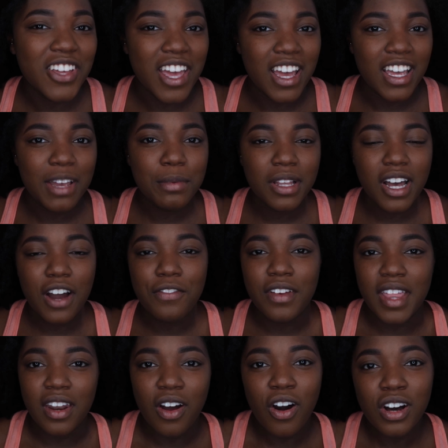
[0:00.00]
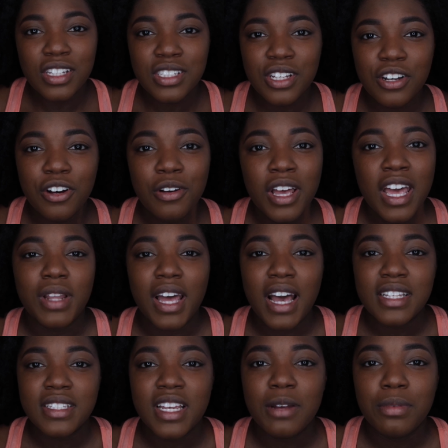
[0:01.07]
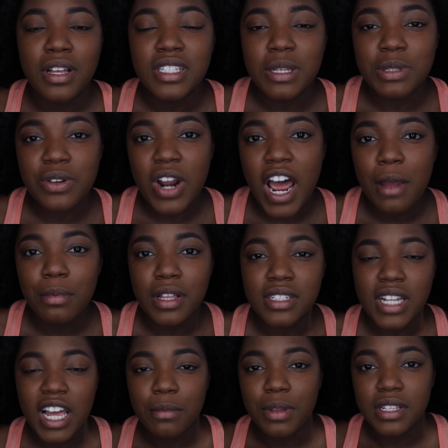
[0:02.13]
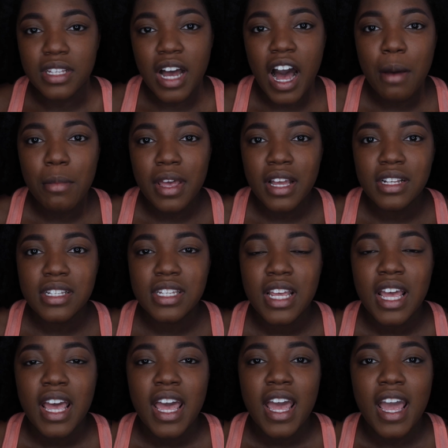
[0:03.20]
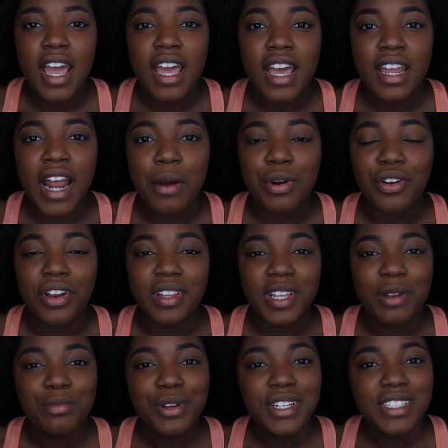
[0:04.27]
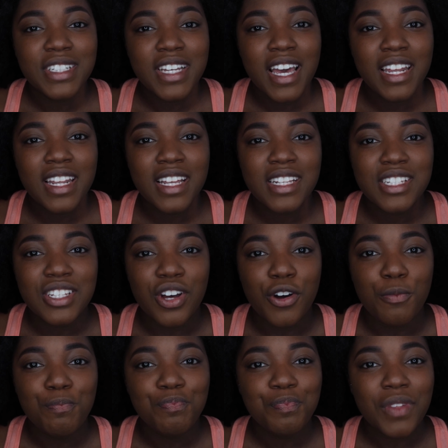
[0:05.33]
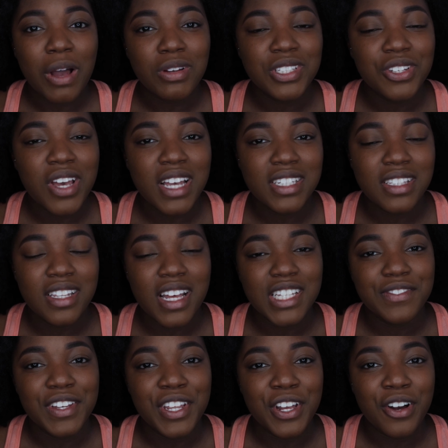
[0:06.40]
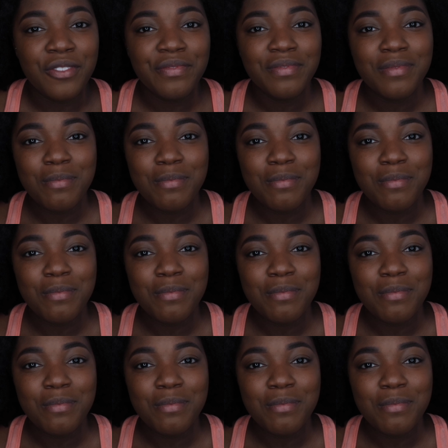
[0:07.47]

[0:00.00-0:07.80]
So yeah, keep a lookout for that. Also, like I said, please subscribe, please like, please comment, and I would greatly appreciate it. So I will see you guys in the next video.